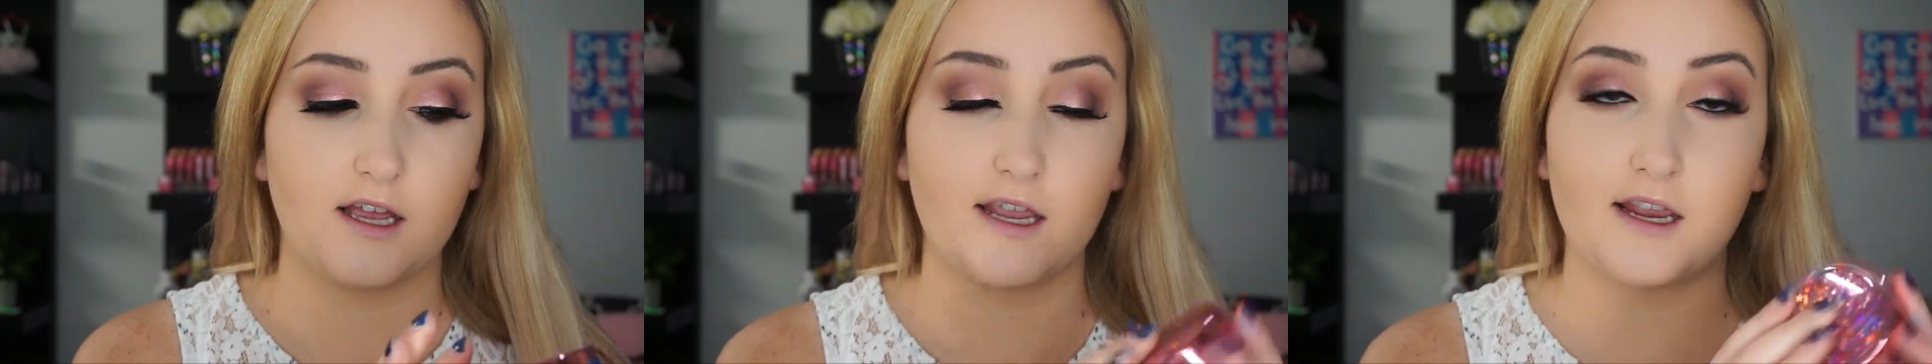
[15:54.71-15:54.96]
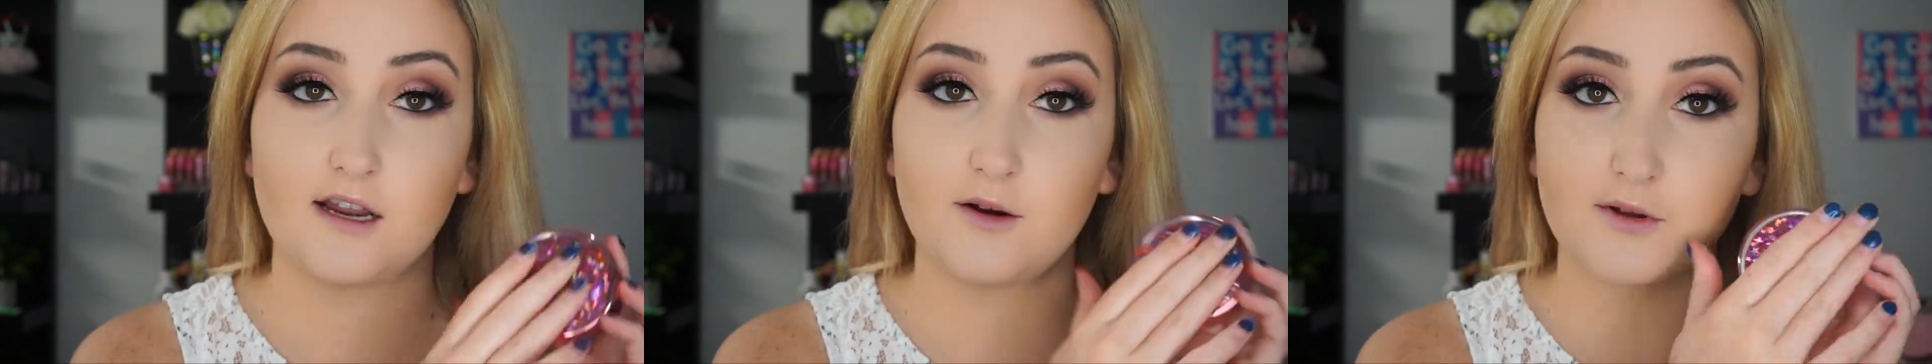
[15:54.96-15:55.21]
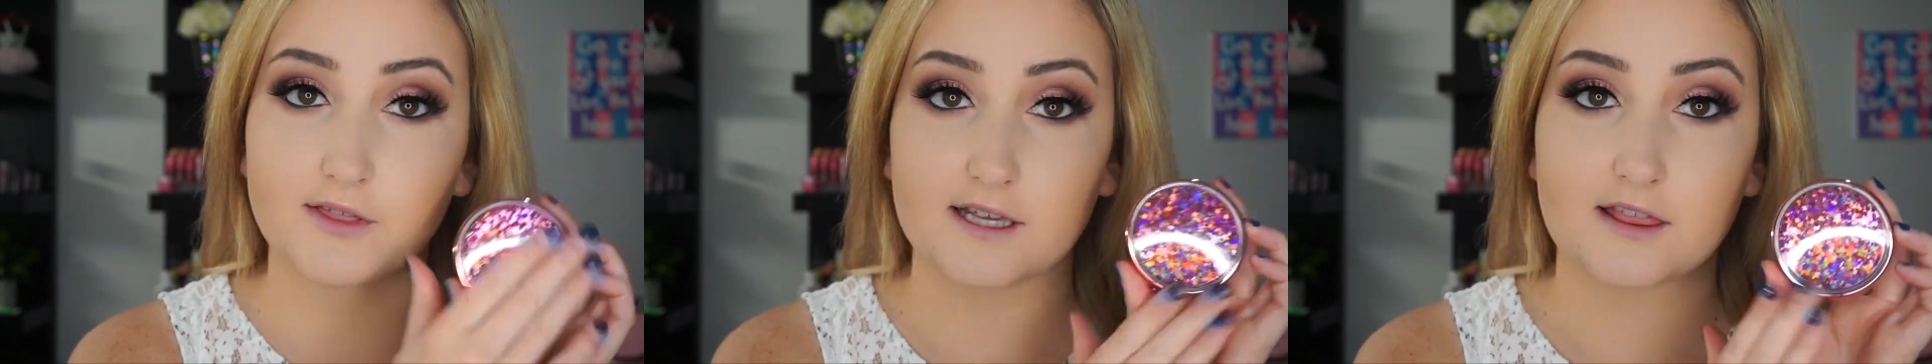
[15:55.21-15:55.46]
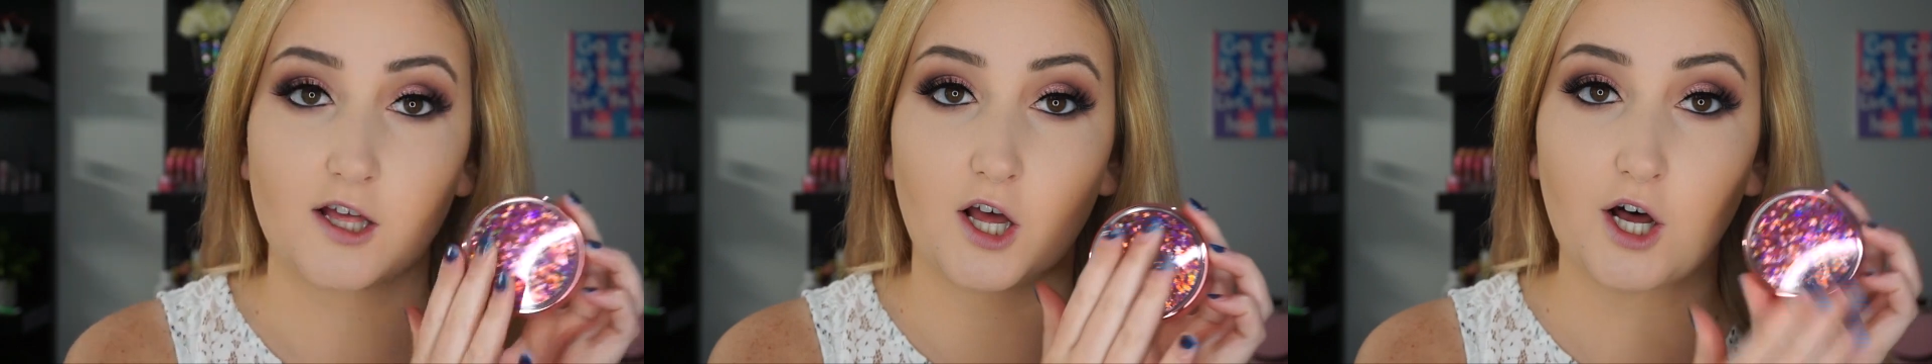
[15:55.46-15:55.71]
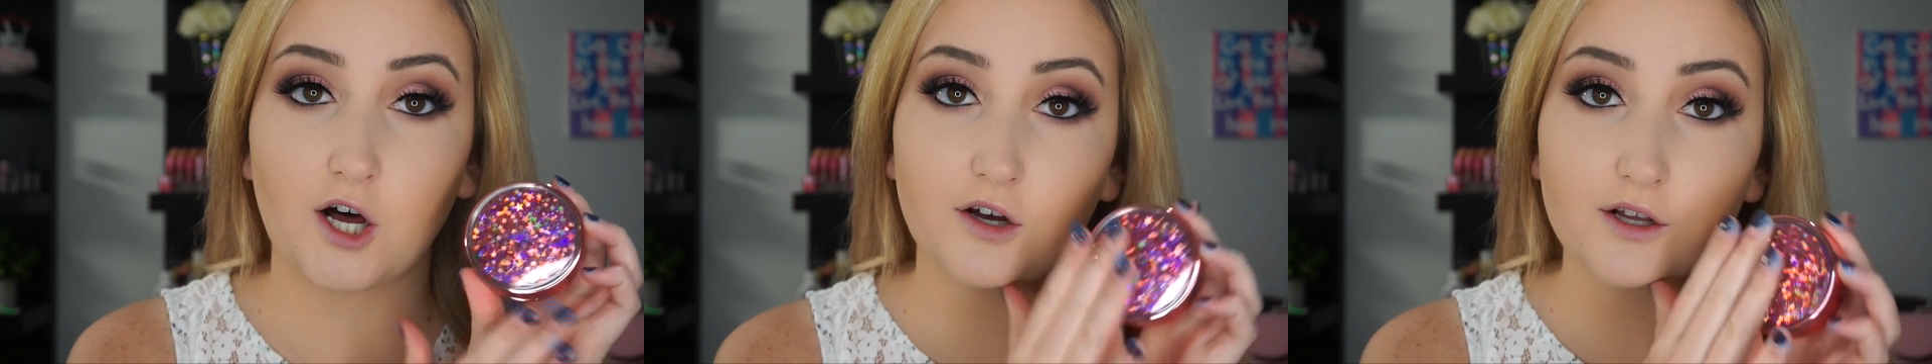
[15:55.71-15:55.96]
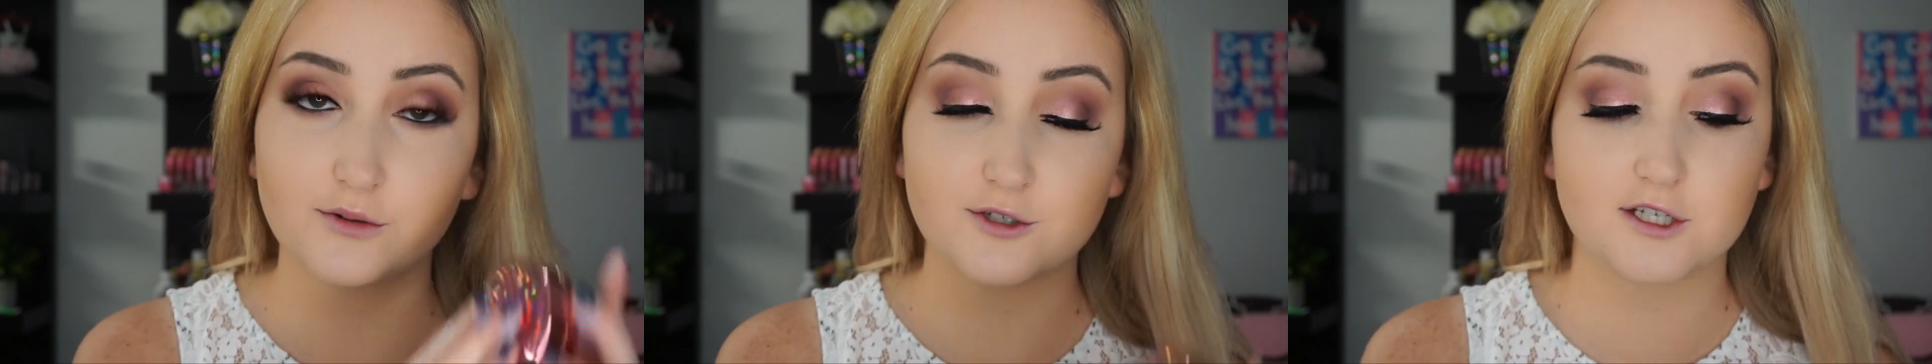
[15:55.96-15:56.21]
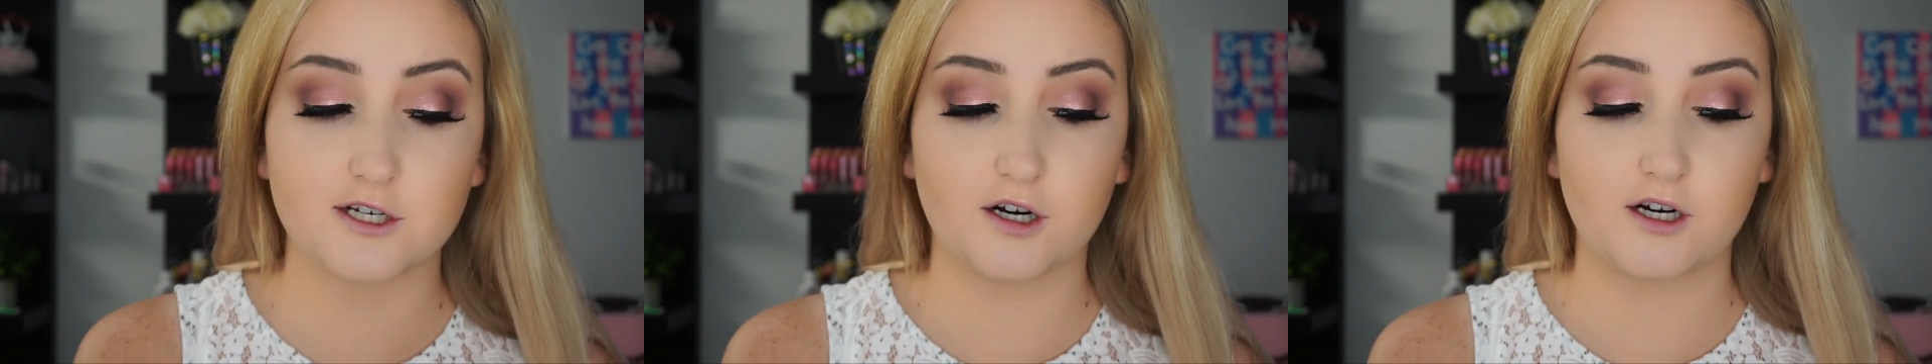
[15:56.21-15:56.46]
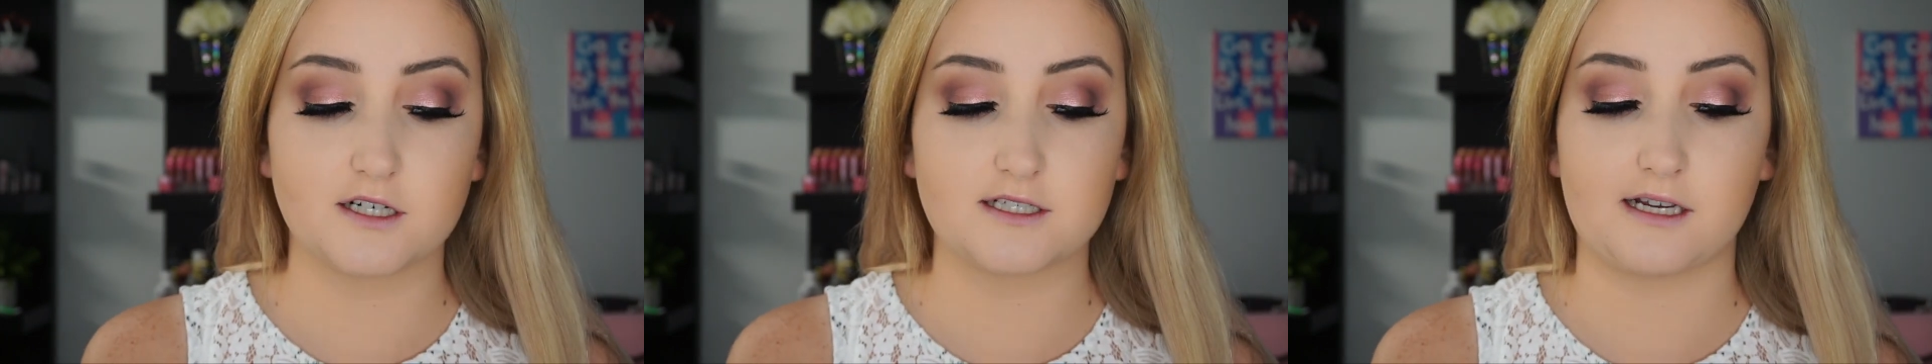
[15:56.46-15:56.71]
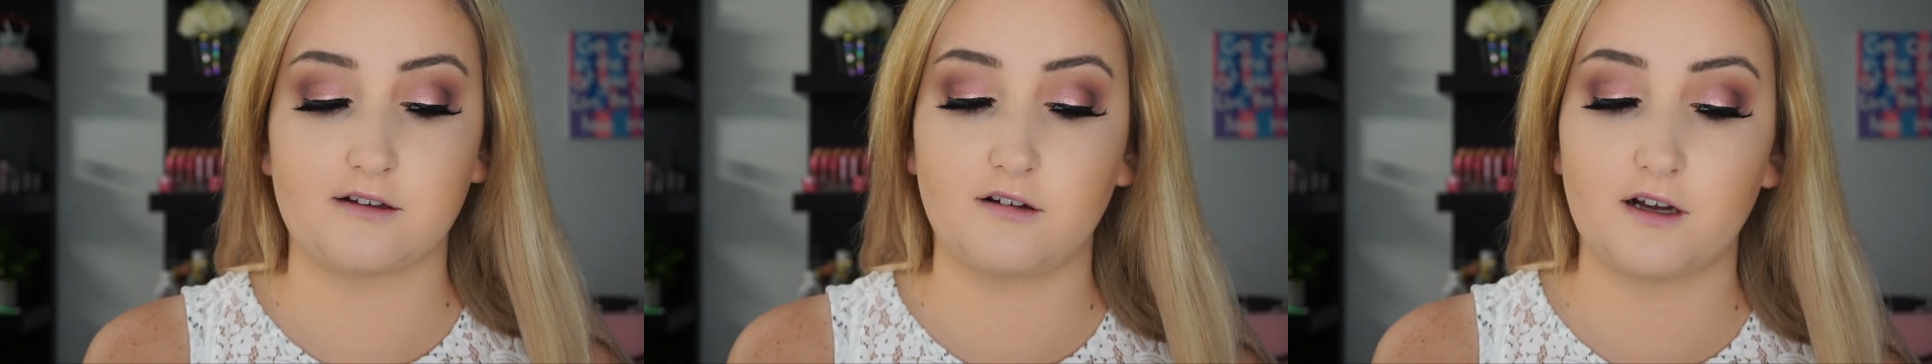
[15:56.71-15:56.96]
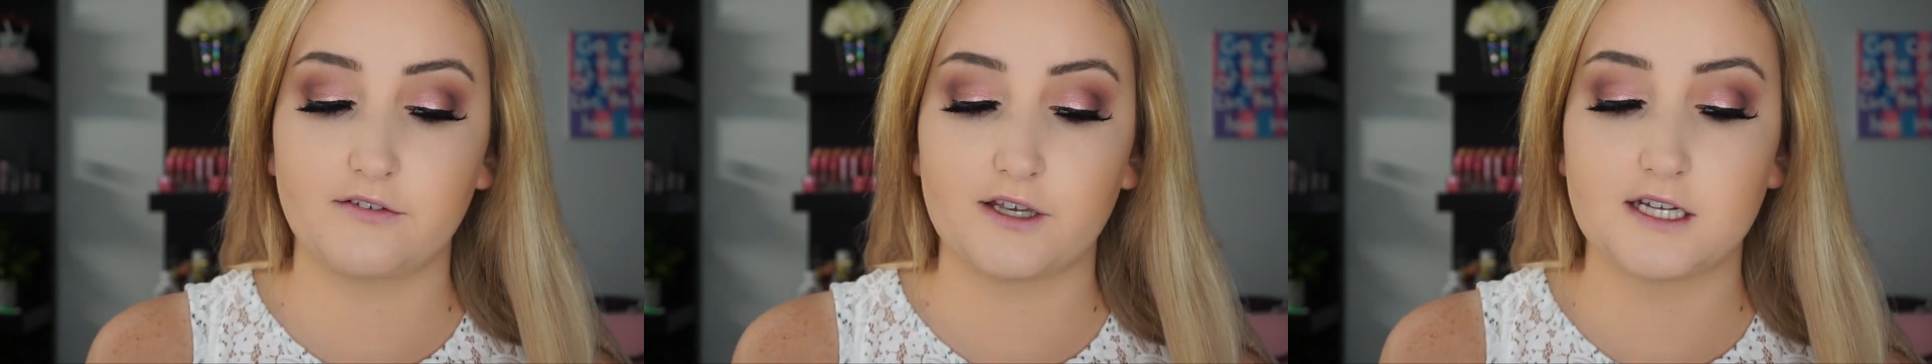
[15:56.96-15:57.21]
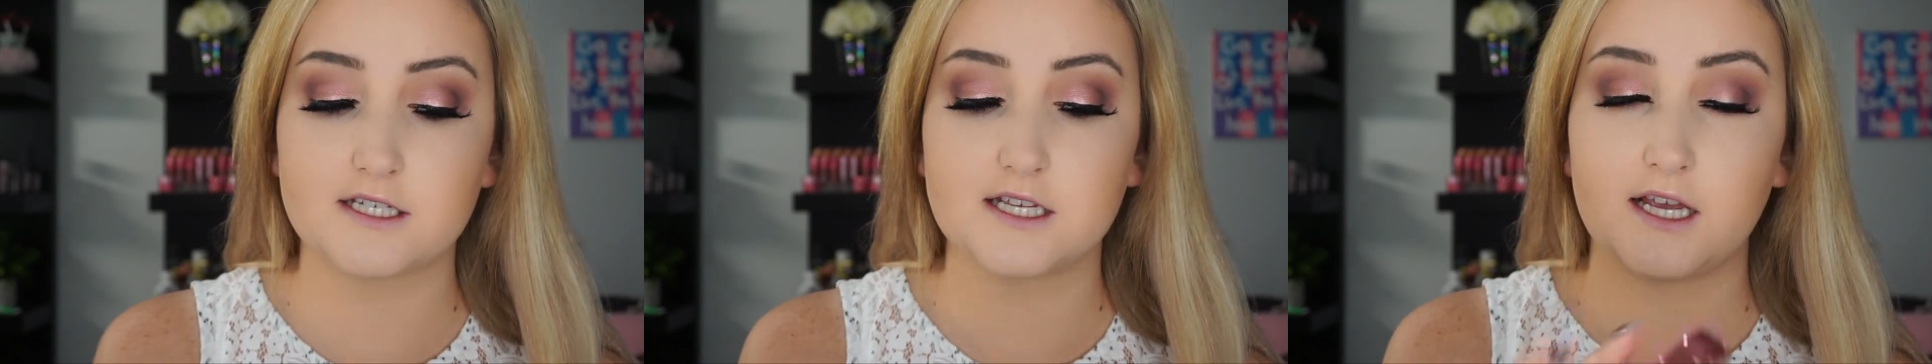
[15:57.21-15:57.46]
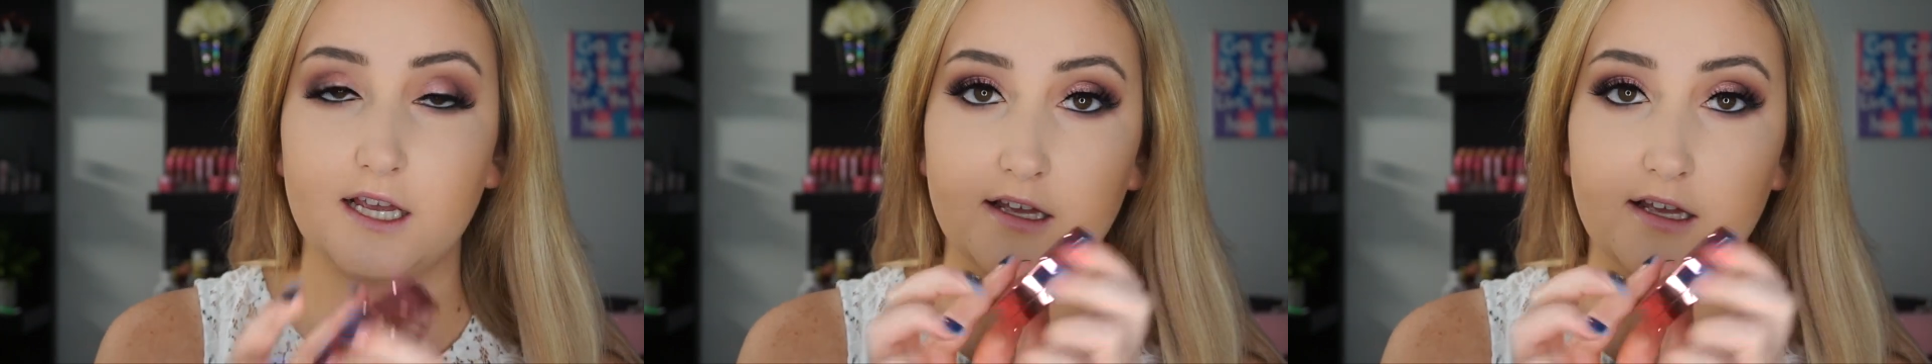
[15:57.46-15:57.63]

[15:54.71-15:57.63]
Again, with like the hollow stars. I love it.